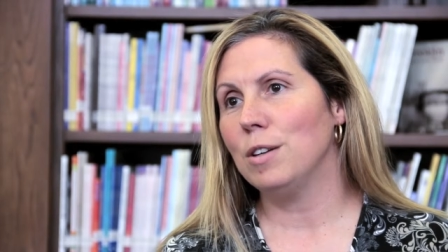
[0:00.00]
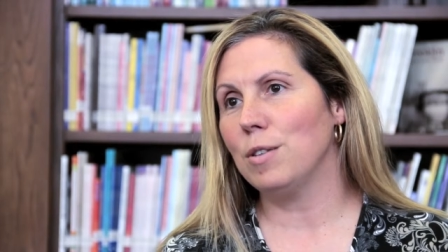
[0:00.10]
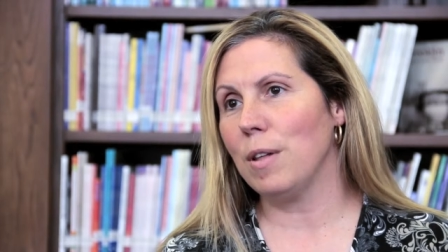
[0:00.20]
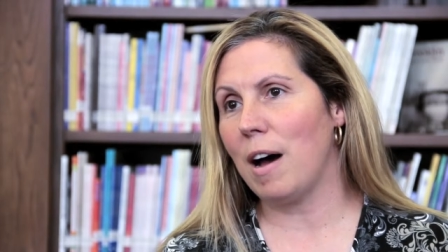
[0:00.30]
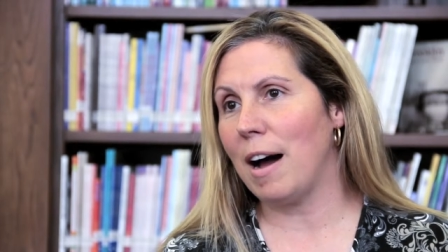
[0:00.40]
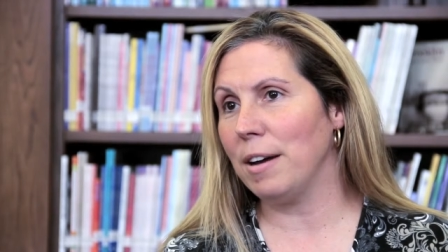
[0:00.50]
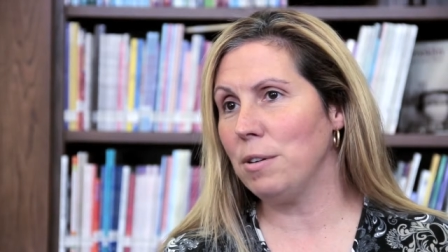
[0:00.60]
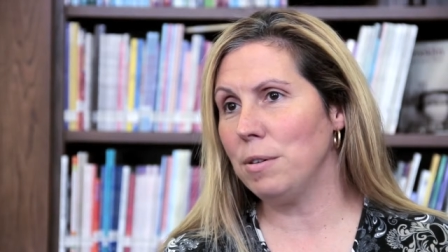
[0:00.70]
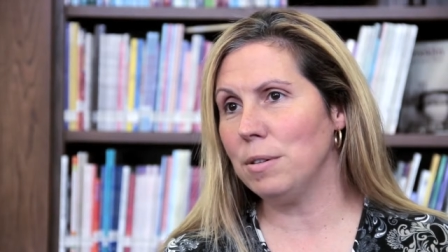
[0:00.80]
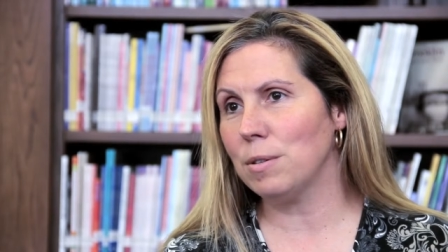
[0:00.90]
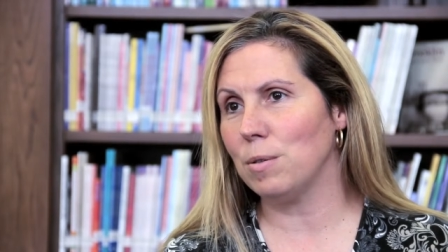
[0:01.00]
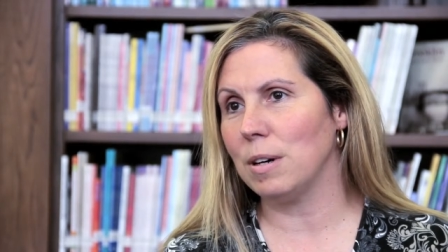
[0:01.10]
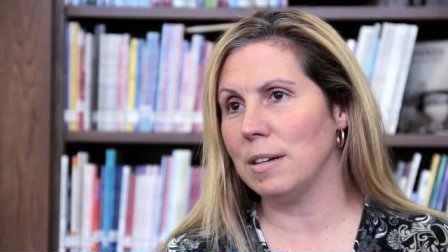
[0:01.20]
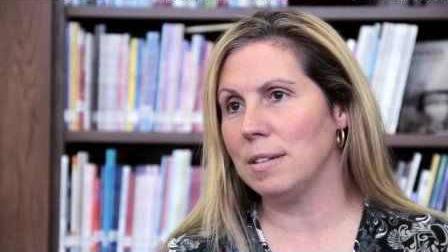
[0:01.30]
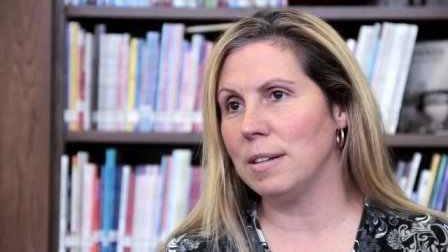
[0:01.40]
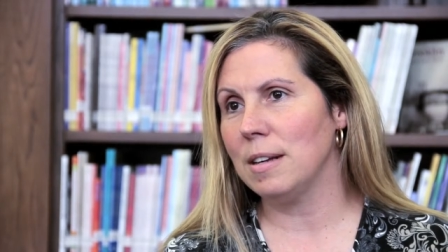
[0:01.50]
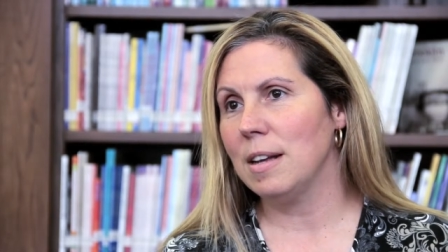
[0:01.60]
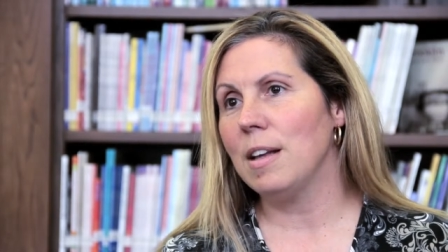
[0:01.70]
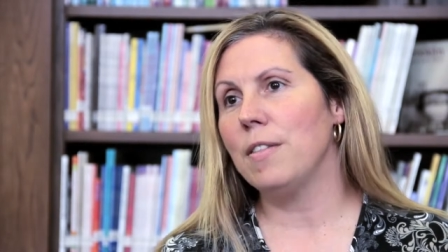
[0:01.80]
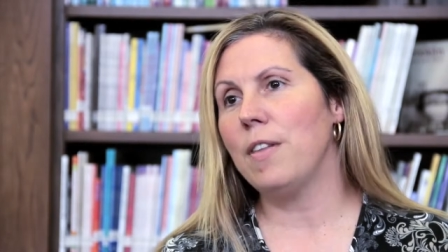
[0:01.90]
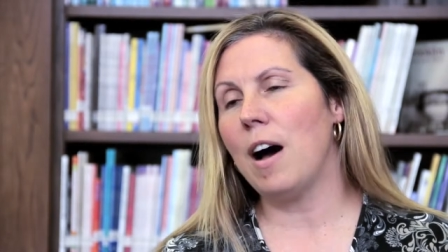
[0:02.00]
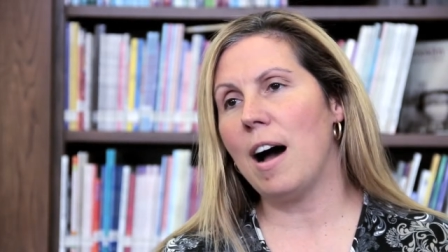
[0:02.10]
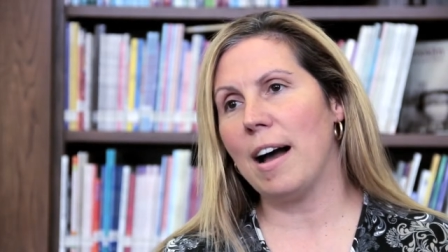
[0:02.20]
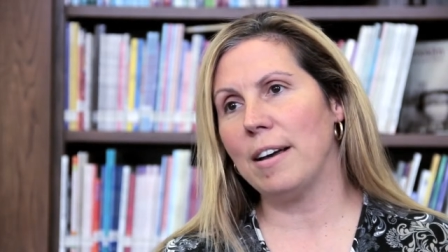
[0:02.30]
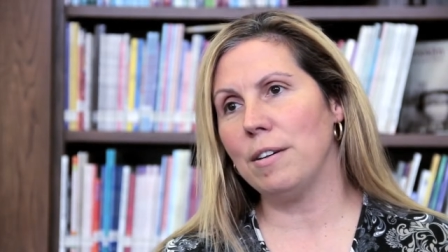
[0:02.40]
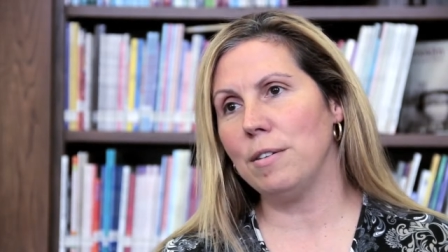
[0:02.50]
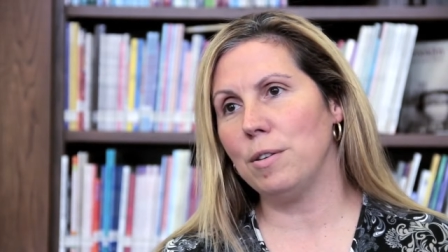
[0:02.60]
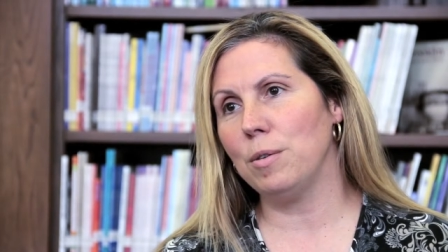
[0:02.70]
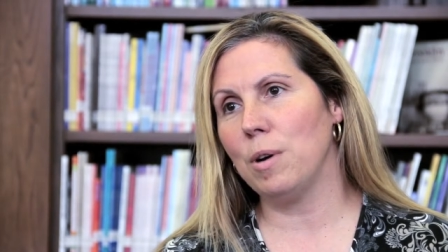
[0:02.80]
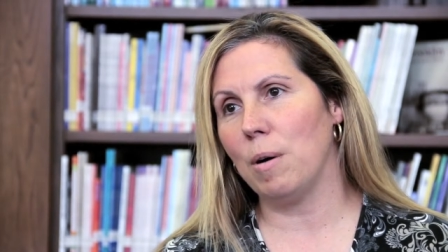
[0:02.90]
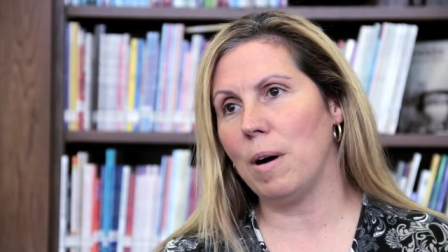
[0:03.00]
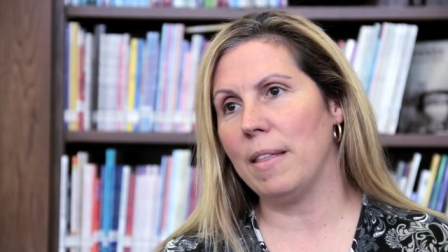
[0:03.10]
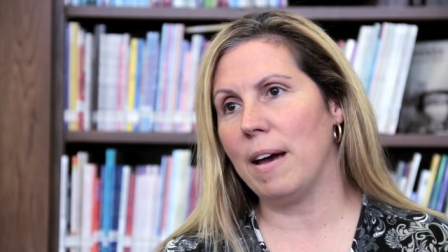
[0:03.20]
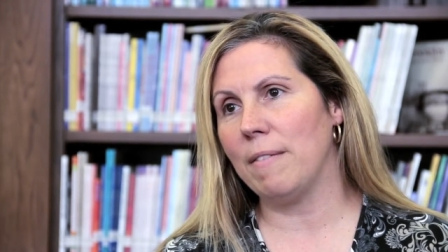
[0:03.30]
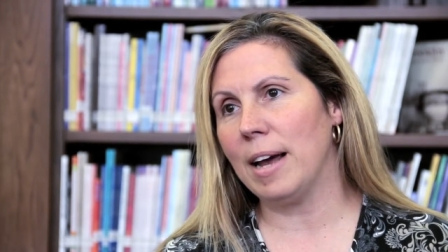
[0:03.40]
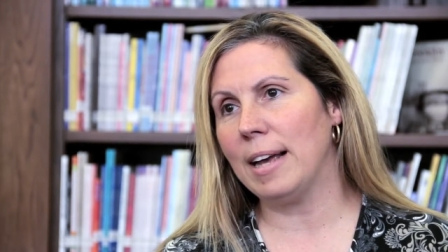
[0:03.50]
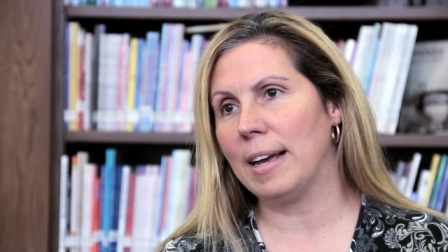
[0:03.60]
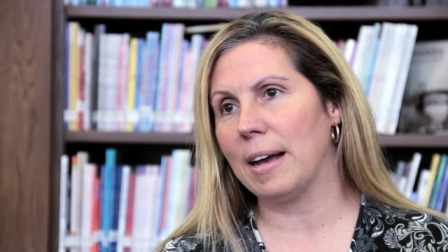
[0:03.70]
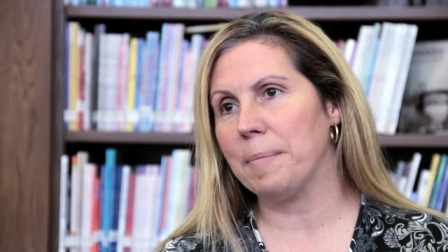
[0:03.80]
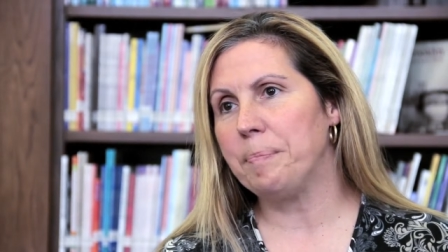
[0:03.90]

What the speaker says: So the higher your scores, the higher you go on that ranking.